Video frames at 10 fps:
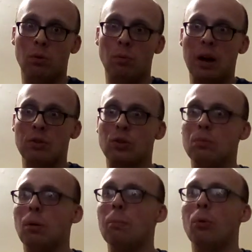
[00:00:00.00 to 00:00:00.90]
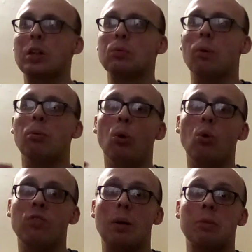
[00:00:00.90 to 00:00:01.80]
While someone born into a
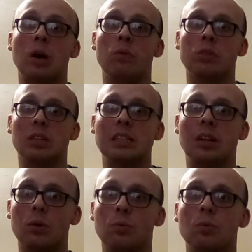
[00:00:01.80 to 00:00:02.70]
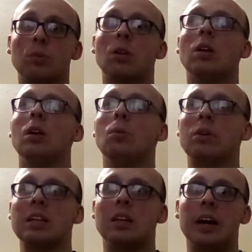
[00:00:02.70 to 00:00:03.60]
poor family obviously knows
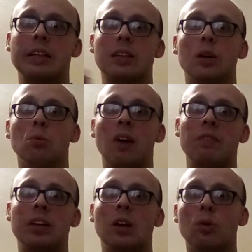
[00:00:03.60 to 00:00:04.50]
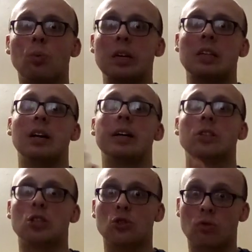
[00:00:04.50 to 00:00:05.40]
what it's like to go with that. They know what it's like
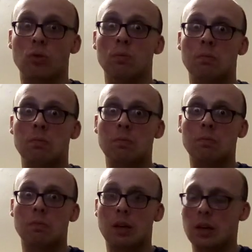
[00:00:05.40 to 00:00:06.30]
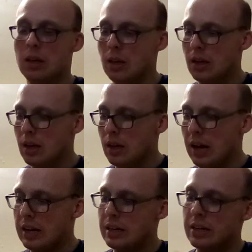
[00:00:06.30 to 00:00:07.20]
to struggle.
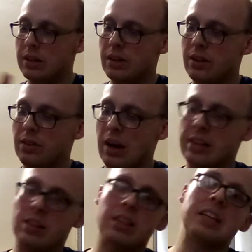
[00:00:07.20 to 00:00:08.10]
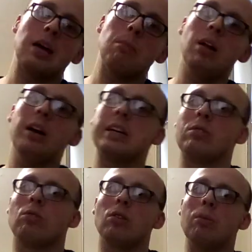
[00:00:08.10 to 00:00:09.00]
And as I said, it applies
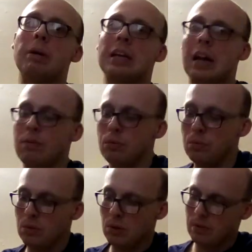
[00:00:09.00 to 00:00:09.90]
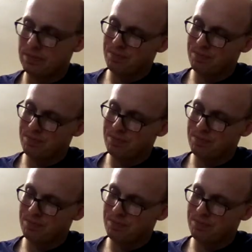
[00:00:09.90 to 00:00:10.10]
on so many levels.